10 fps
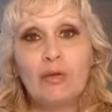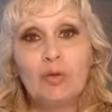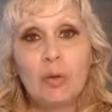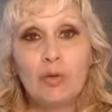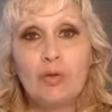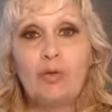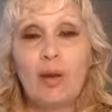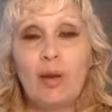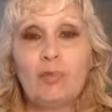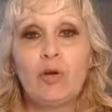You are who
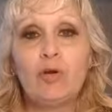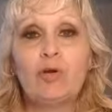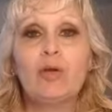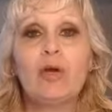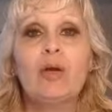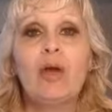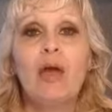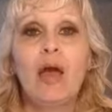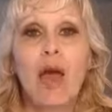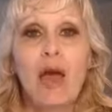I've heard
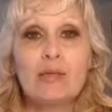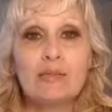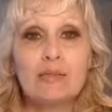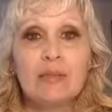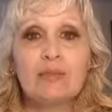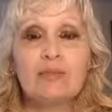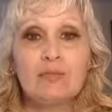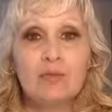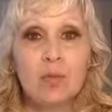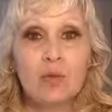asking
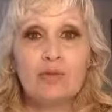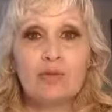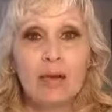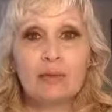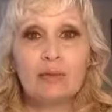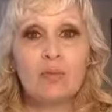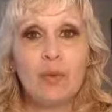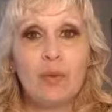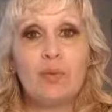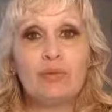for exactly
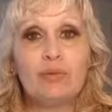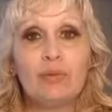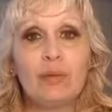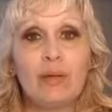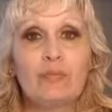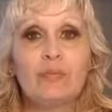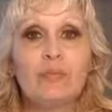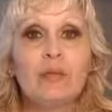what we're doing.